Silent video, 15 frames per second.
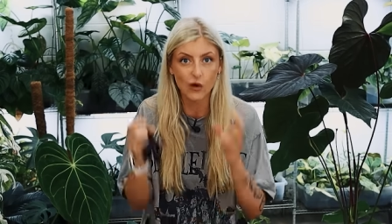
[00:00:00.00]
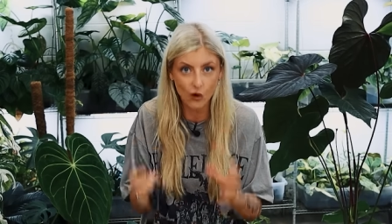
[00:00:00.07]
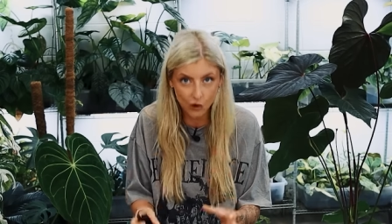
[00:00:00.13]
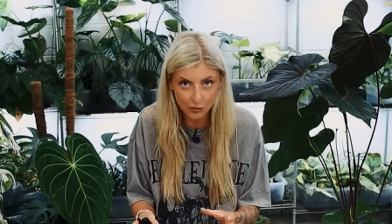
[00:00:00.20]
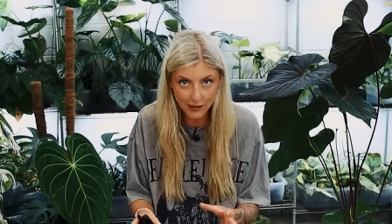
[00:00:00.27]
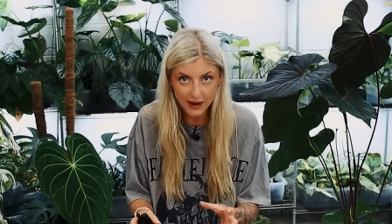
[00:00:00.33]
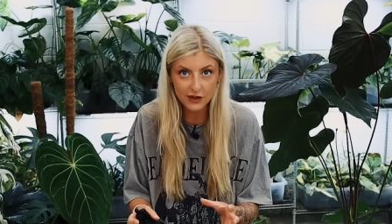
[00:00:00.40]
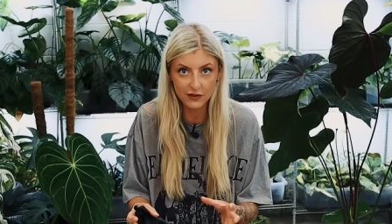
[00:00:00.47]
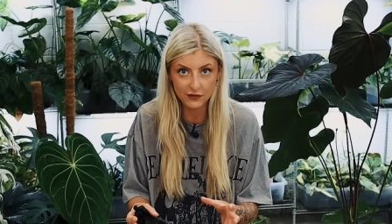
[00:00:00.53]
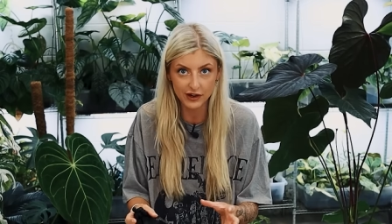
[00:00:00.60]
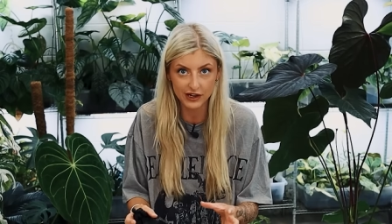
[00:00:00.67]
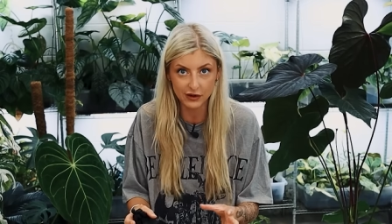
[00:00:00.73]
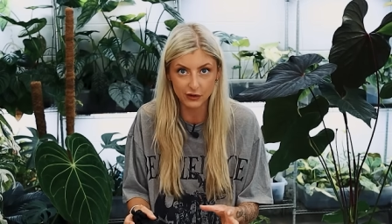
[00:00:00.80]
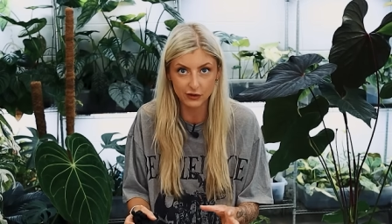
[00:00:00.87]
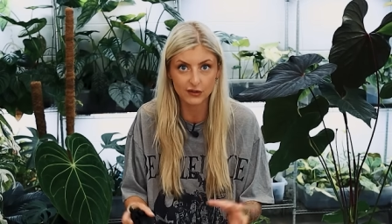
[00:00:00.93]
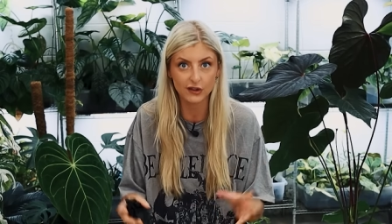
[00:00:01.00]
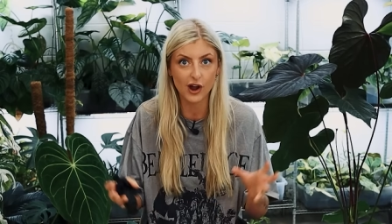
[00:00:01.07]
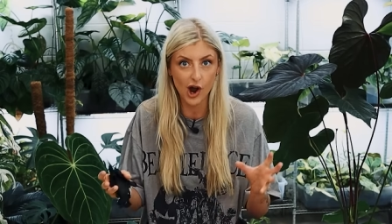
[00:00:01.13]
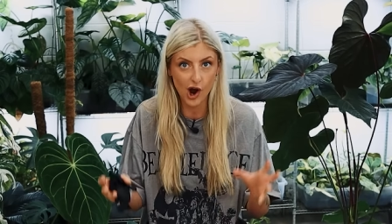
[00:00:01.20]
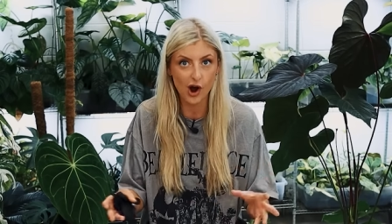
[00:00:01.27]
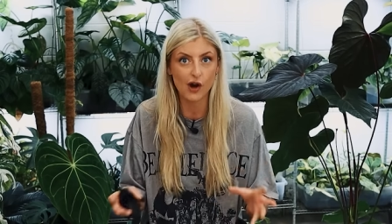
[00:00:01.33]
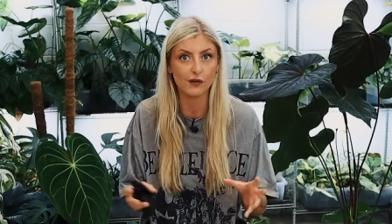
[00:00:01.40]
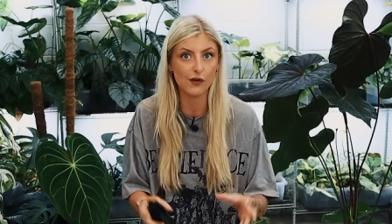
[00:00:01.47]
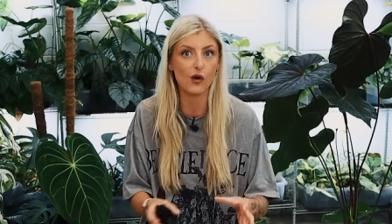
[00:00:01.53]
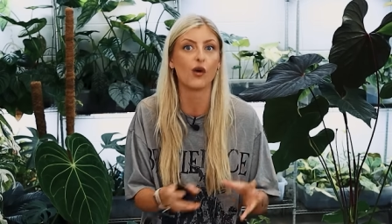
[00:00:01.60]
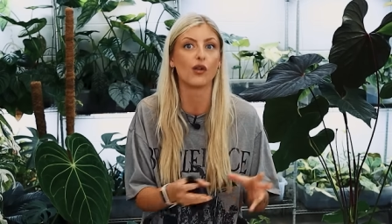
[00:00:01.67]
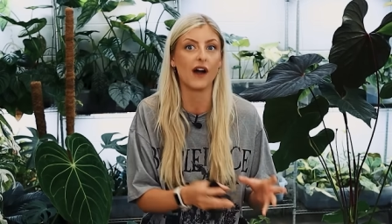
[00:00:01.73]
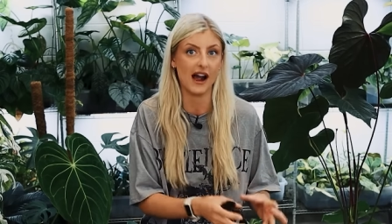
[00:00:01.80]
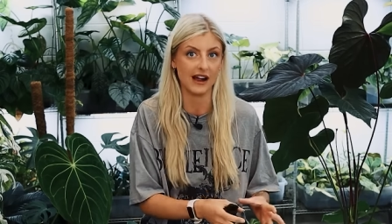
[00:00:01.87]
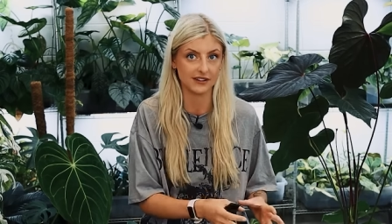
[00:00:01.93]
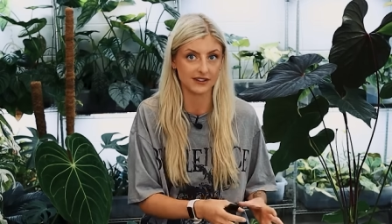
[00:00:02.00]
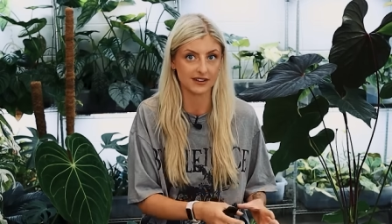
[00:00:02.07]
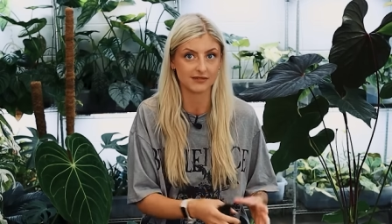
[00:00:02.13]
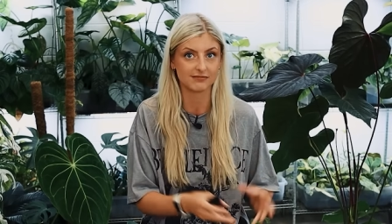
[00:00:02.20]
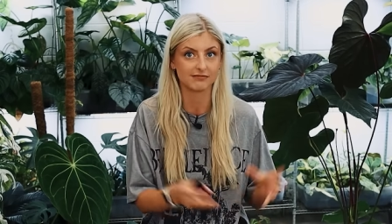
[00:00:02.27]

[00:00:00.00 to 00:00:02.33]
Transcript: All my other videos are for that.